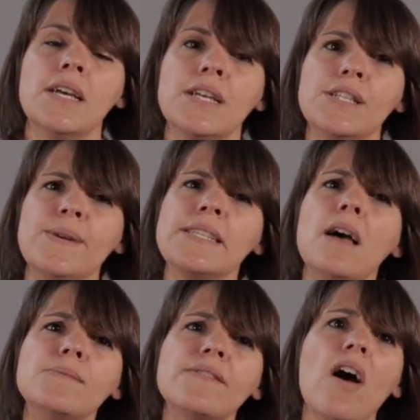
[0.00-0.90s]
So in
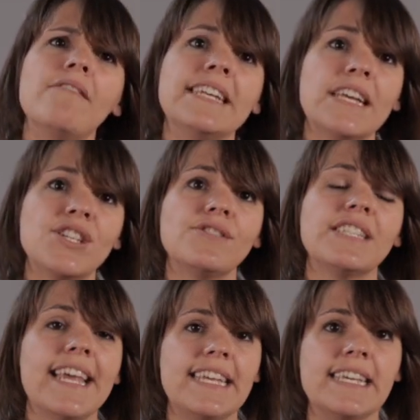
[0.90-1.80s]
terms of our initial
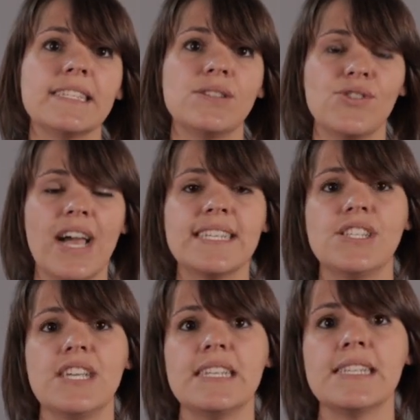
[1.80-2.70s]
techniques and
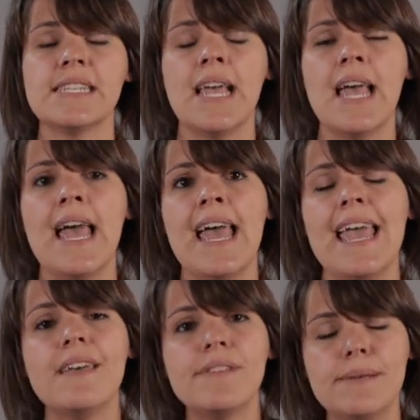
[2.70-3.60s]
strategies,
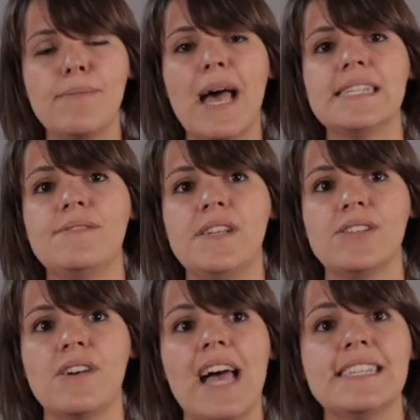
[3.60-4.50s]
if an impacted
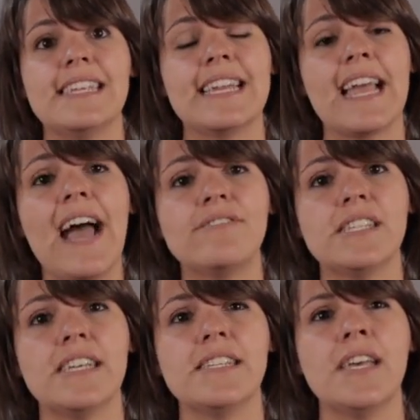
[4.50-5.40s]
fetal head is
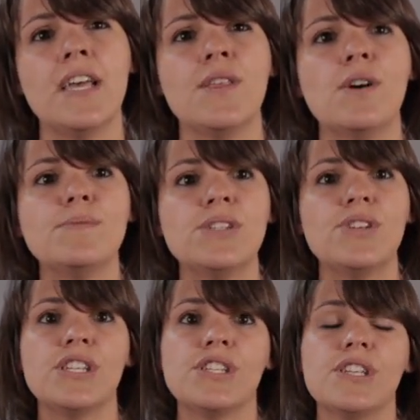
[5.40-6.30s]
encountered, the
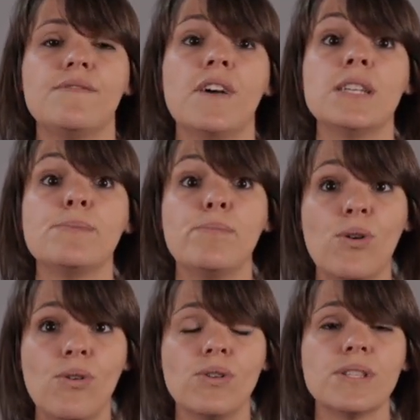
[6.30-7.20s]
obstetrician should first
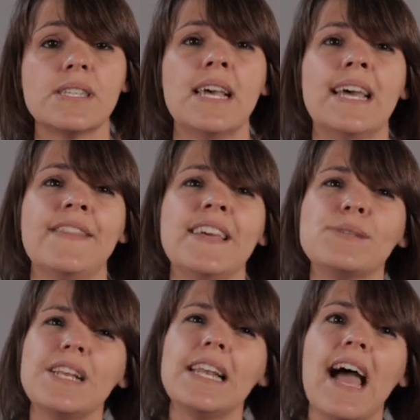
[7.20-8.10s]
pause, and
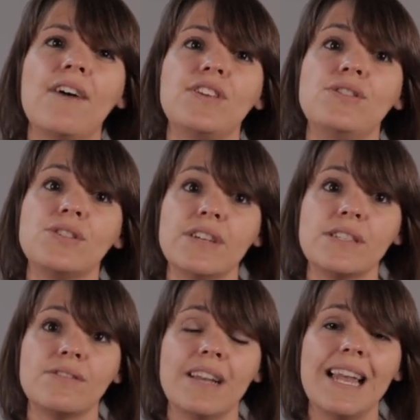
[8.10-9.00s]
this would allow the
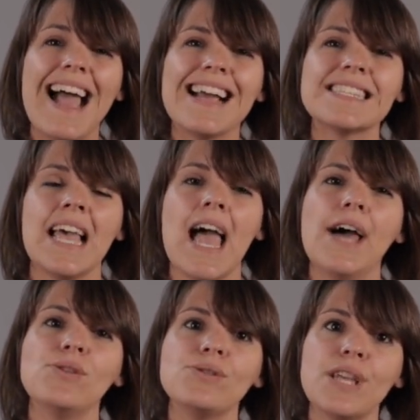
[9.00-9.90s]
uterus to relax
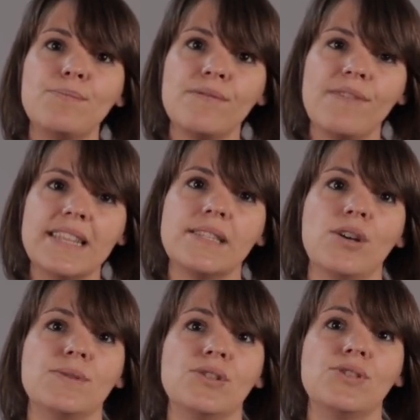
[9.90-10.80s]
and also prevents the
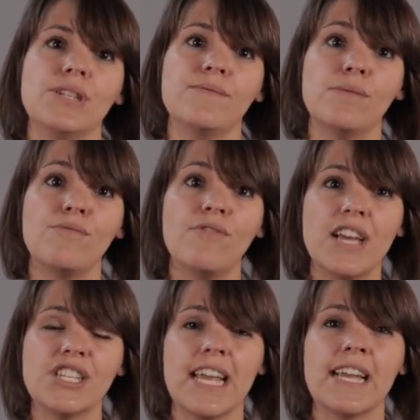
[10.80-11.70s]
obstetrician from
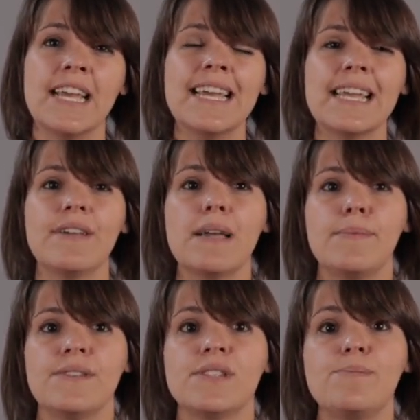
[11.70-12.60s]
rushing, giving a
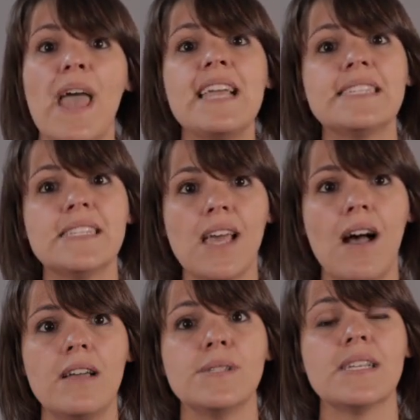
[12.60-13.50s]
bit of space and
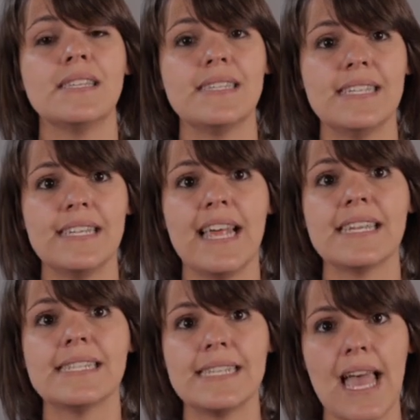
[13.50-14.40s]
time to consider
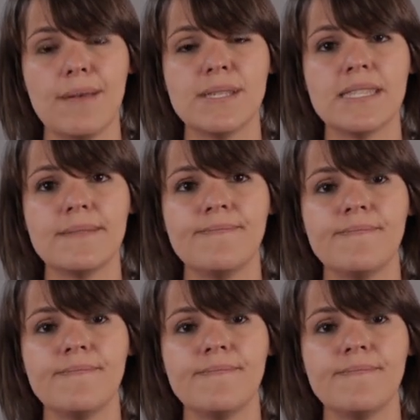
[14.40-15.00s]
next steps.